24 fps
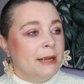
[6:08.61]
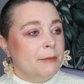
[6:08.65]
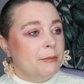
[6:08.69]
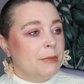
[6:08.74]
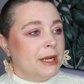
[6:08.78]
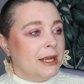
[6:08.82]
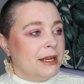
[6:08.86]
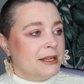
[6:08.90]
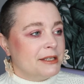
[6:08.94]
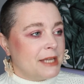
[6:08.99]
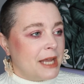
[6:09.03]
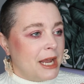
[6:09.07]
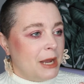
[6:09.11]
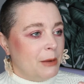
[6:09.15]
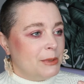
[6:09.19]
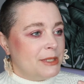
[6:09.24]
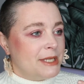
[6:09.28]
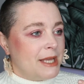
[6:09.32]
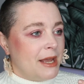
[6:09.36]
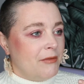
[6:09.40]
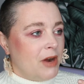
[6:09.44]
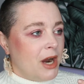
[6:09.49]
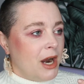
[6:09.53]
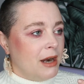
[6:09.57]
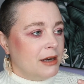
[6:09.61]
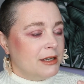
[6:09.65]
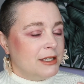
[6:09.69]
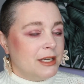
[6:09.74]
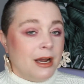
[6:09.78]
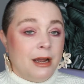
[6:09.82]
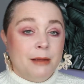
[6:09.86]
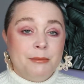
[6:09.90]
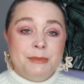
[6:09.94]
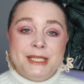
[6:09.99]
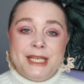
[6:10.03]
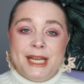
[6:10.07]
because I always have a hard
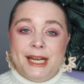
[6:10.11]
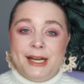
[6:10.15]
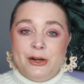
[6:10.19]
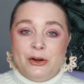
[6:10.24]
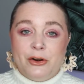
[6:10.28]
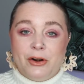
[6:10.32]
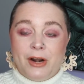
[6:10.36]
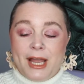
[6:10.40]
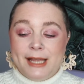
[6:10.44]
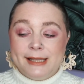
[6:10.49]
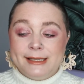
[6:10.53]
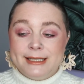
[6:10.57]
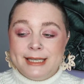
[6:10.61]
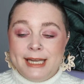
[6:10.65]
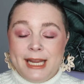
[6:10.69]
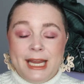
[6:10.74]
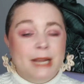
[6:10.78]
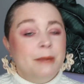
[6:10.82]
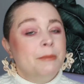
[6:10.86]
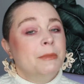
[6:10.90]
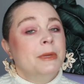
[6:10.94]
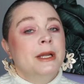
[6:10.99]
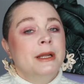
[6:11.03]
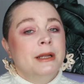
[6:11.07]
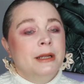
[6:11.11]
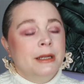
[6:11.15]
time saying her last name.